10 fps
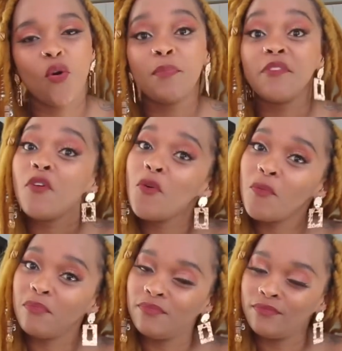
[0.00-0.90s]
Oh,
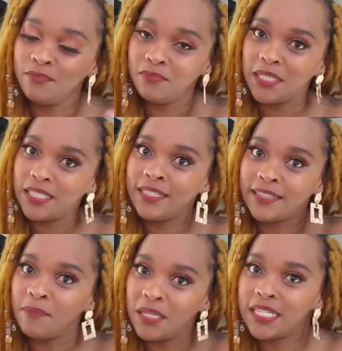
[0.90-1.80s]
before
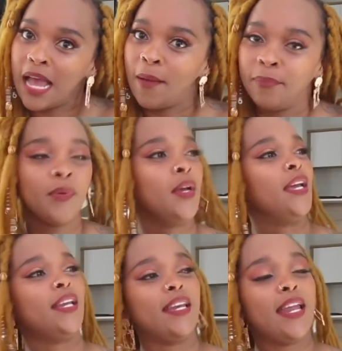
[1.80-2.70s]
the meet up,
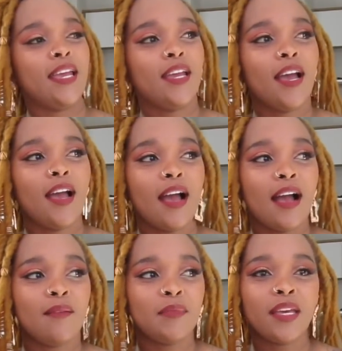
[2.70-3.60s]
ne.
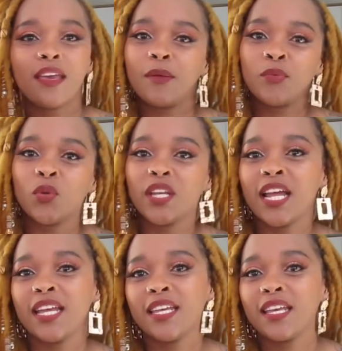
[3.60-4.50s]
He kept on
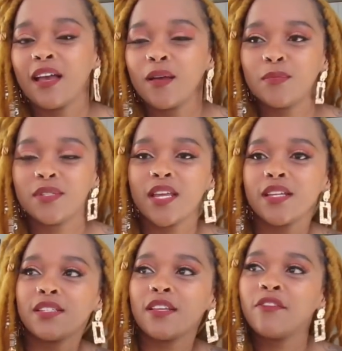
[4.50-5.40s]
like saying
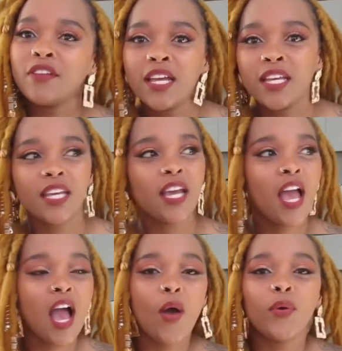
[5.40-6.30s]
stuff like
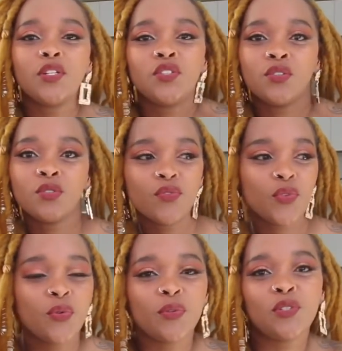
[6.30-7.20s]
I want to do this for
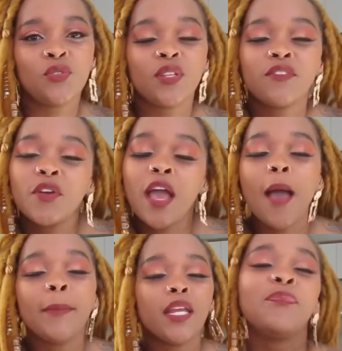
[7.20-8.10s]
you, I want to do that for you.
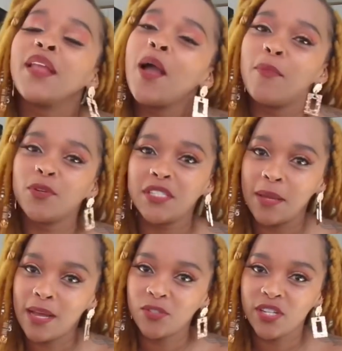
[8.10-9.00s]
I mean, mostly
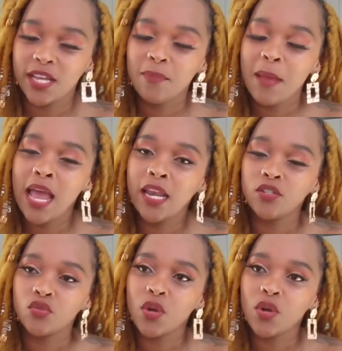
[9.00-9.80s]
abandoned me.